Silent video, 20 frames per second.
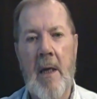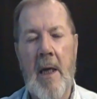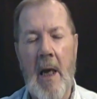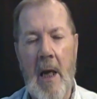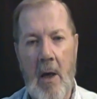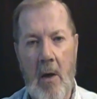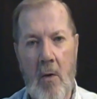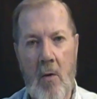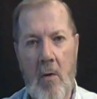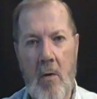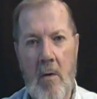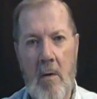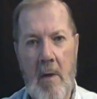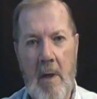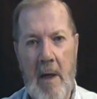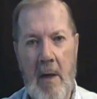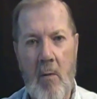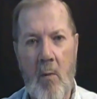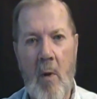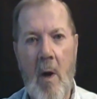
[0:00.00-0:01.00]
Hello
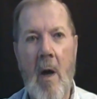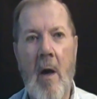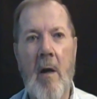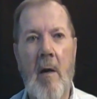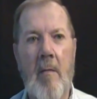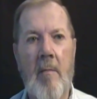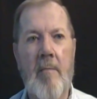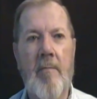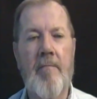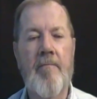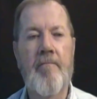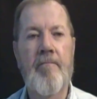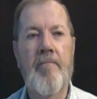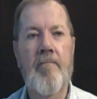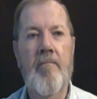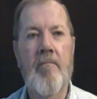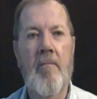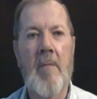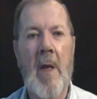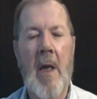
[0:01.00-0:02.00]
and welcome.
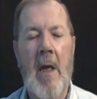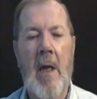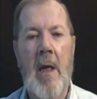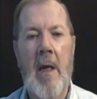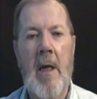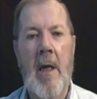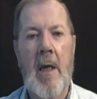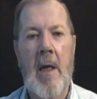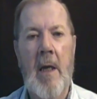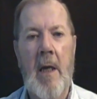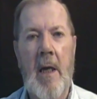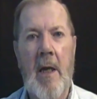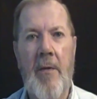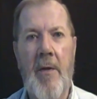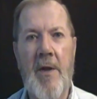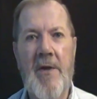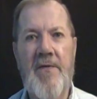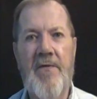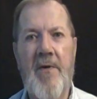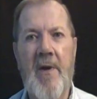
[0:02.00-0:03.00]
In
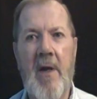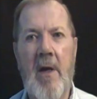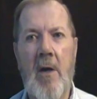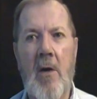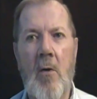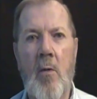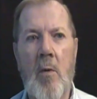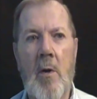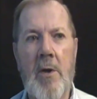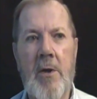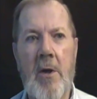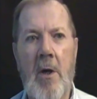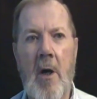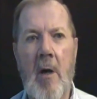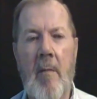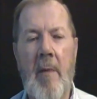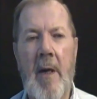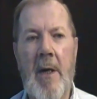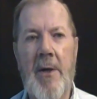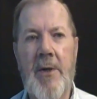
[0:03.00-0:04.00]
this video we'll talk
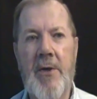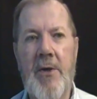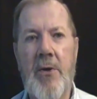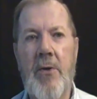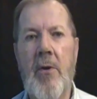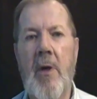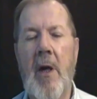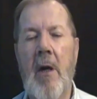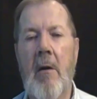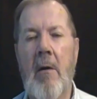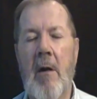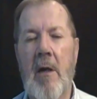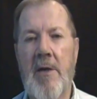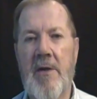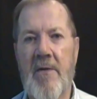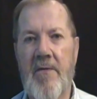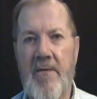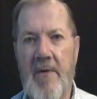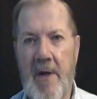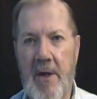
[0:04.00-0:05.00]
about two
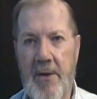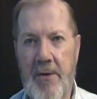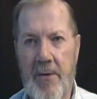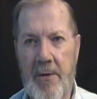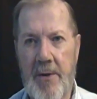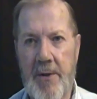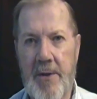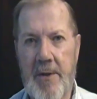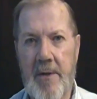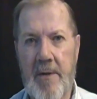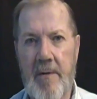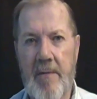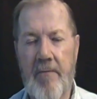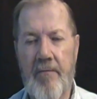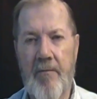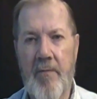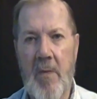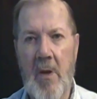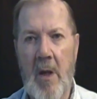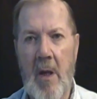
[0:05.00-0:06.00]
areas of interest.
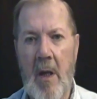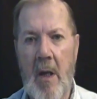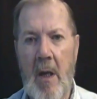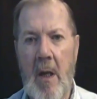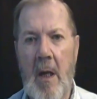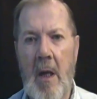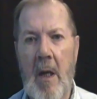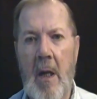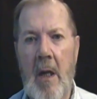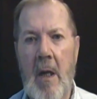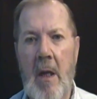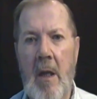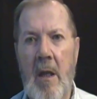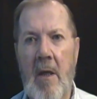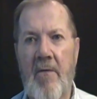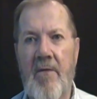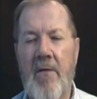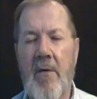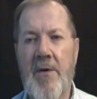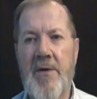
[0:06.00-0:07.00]

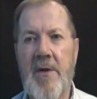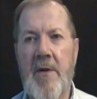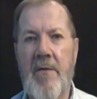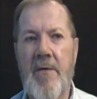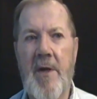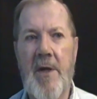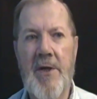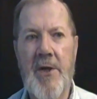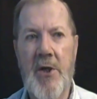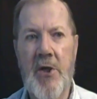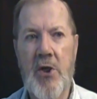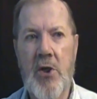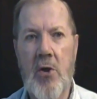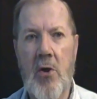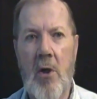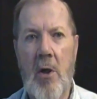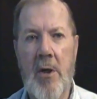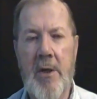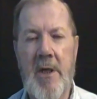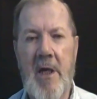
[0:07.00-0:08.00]
The first of these is
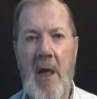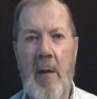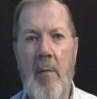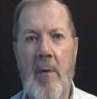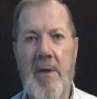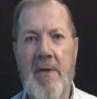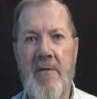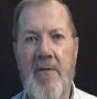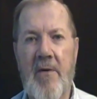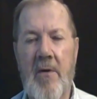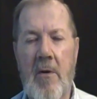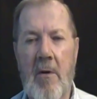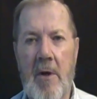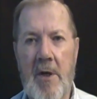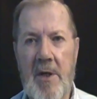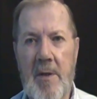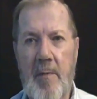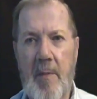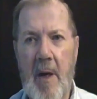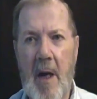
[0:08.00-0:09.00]
called tables of
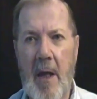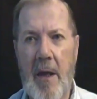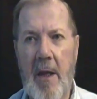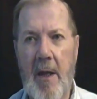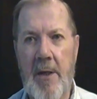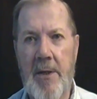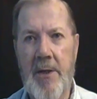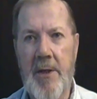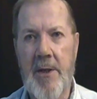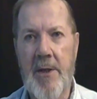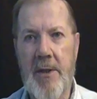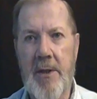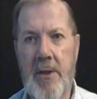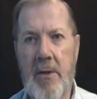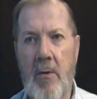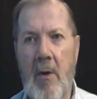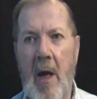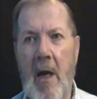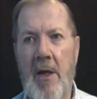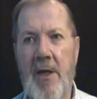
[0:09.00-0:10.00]
correspondences,
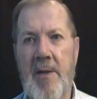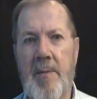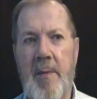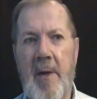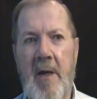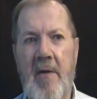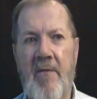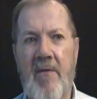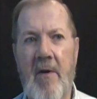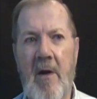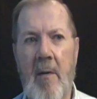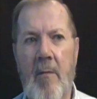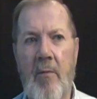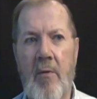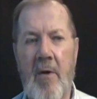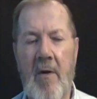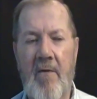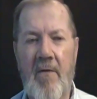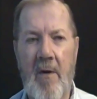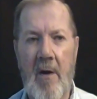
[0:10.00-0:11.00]
so I'll speak very
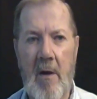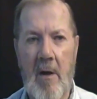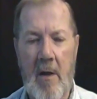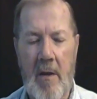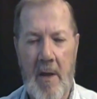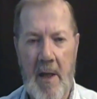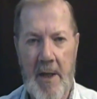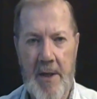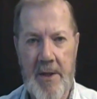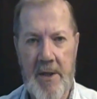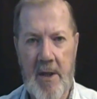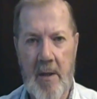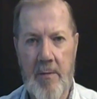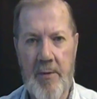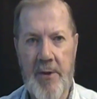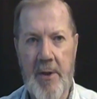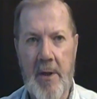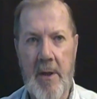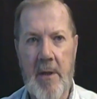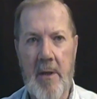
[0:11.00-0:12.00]
briefly on that
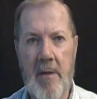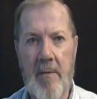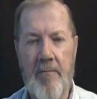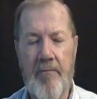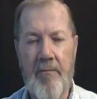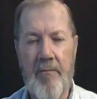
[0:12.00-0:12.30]
subject.